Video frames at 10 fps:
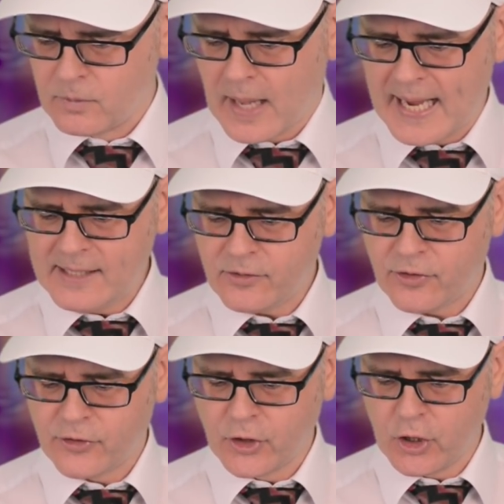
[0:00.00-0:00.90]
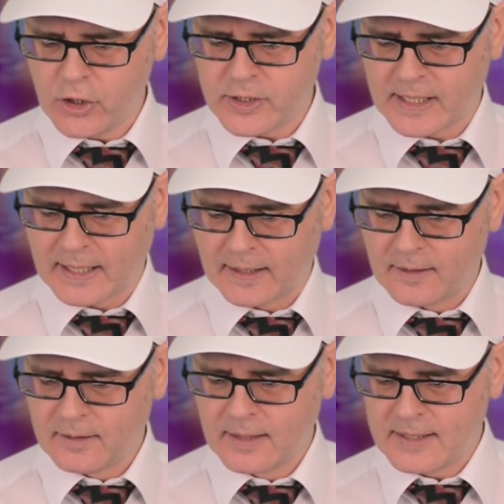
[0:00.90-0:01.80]
8:30.
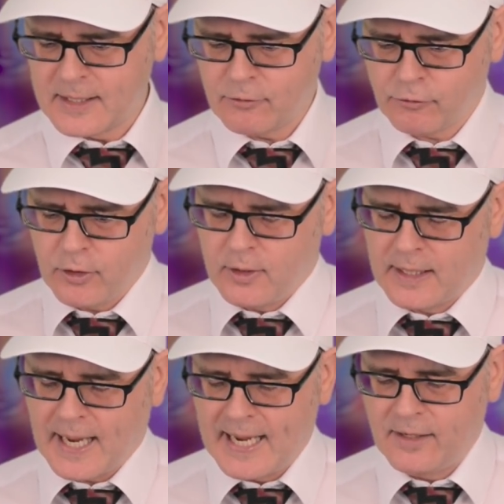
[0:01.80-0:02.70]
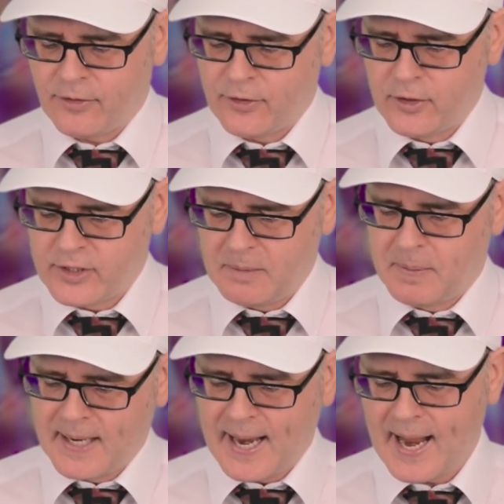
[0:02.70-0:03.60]
Is it really 8:30
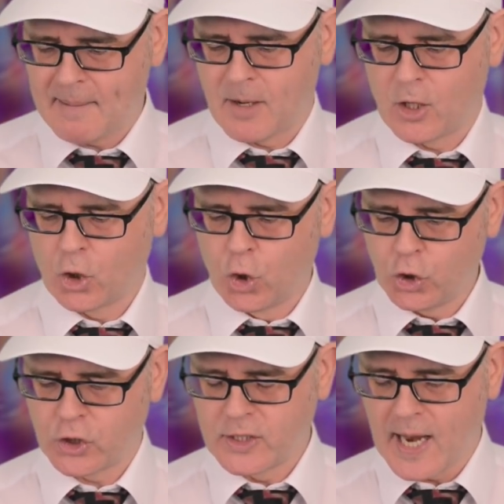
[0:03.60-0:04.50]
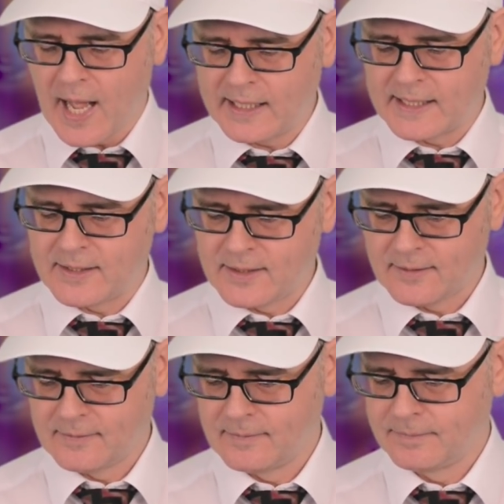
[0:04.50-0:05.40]
p.m.? Good night.
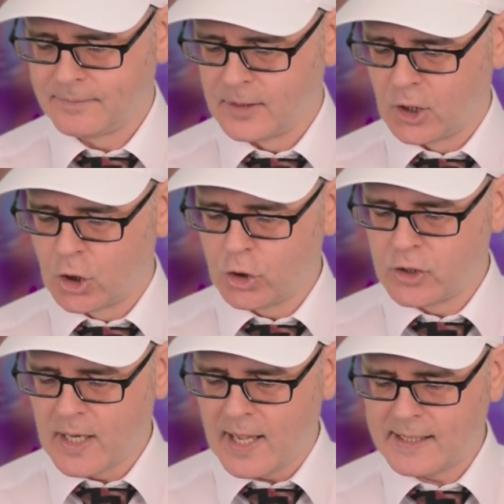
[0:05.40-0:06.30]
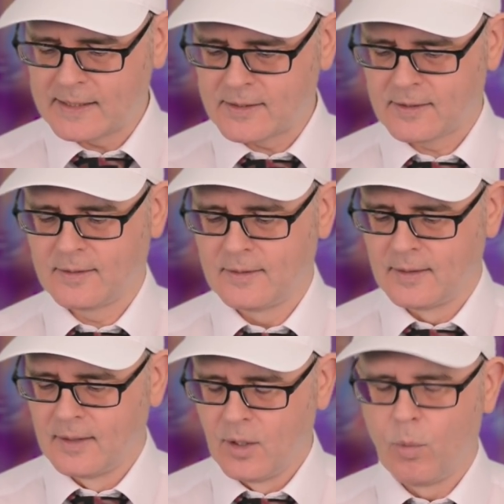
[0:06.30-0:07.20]
Good night.
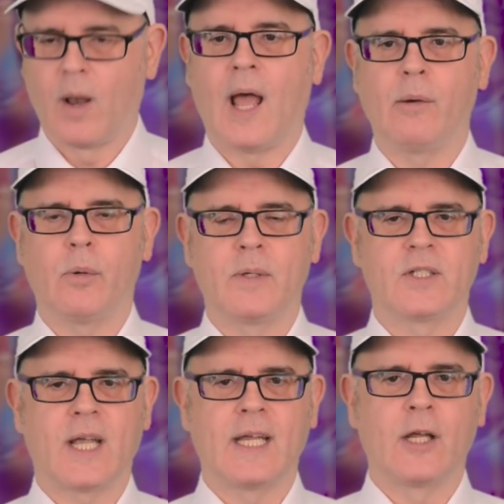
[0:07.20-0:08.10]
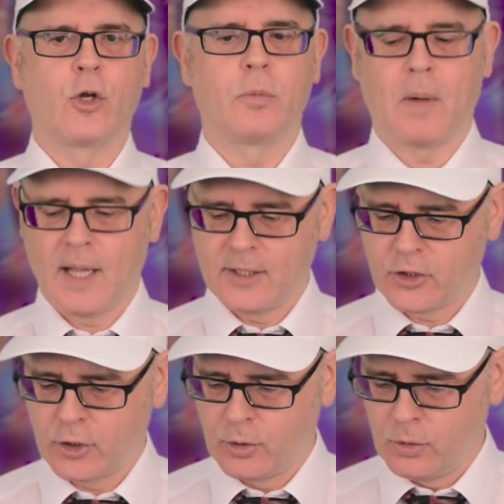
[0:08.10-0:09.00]
Well, I will be saying goodbye
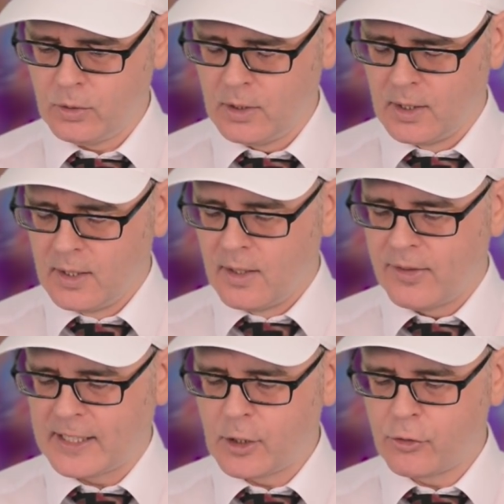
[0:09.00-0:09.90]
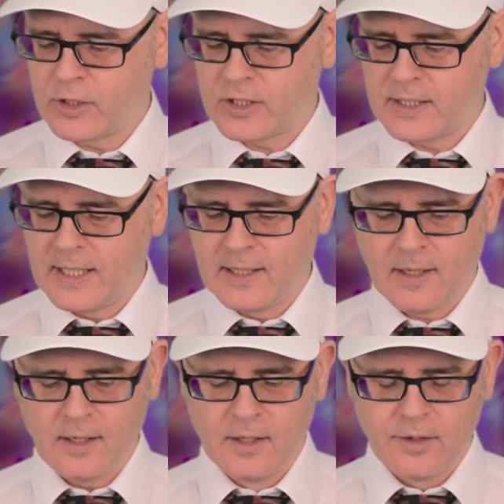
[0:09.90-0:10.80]
soon. Thank you,
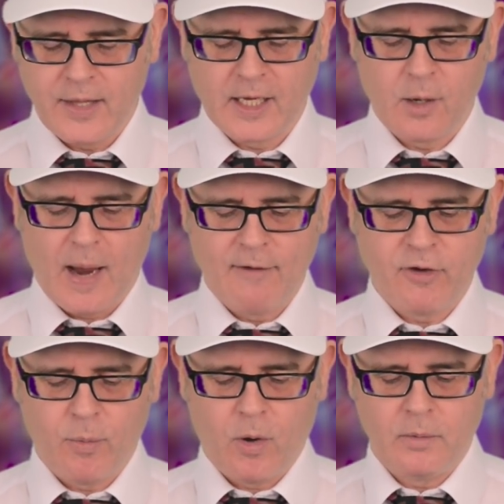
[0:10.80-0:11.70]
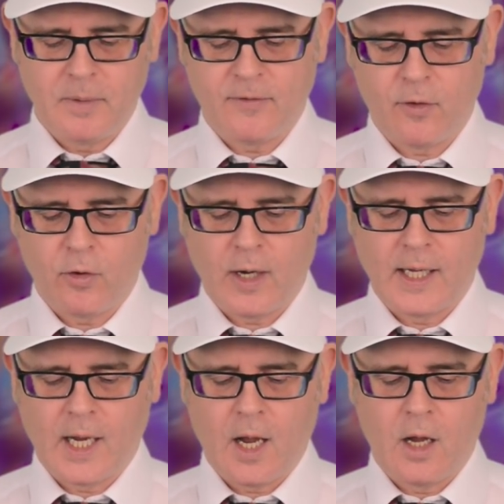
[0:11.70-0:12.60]
Christina. Thank you, everyone. Before
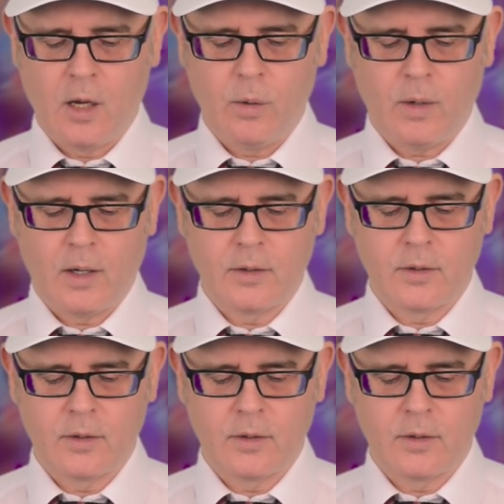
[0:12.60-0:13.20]
I go,